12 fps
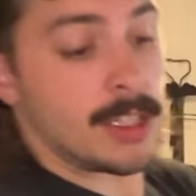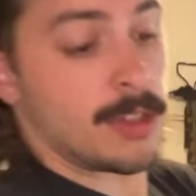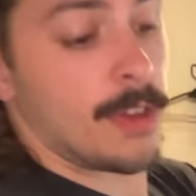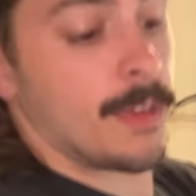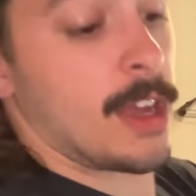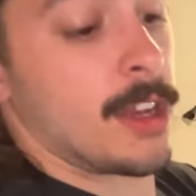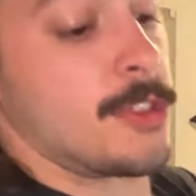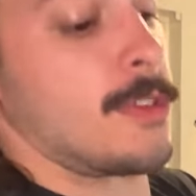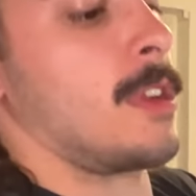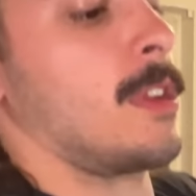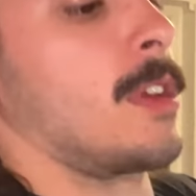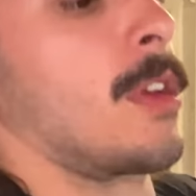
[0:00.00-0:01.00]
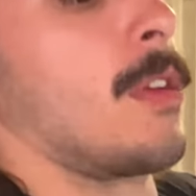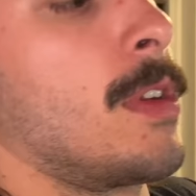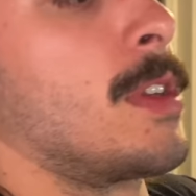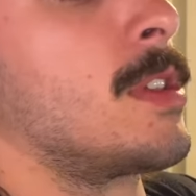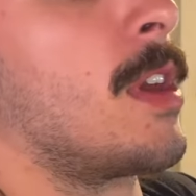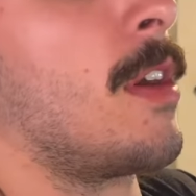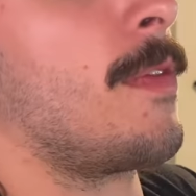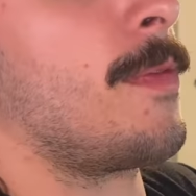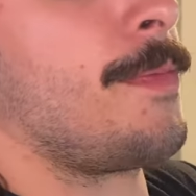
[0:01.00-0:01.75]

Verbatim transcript: you know, I've got adrenaline going and stuff.